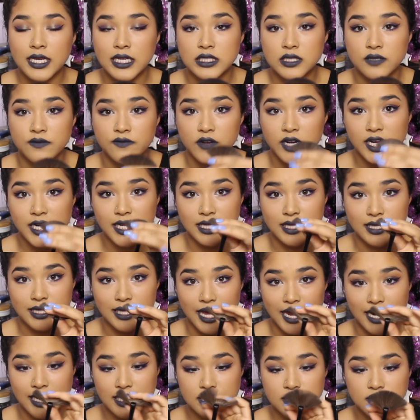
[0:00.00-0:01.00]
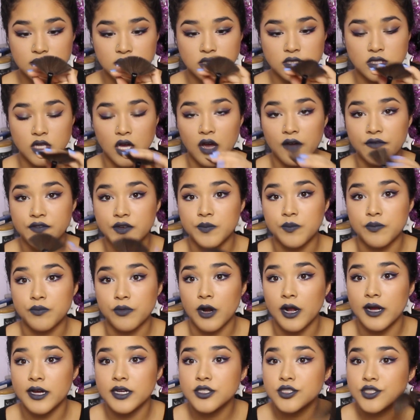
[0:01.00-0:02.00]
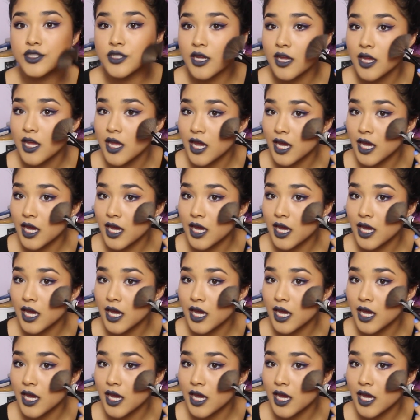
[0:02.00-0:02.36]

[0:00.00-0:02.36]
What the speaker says: It's a very light, soft brush,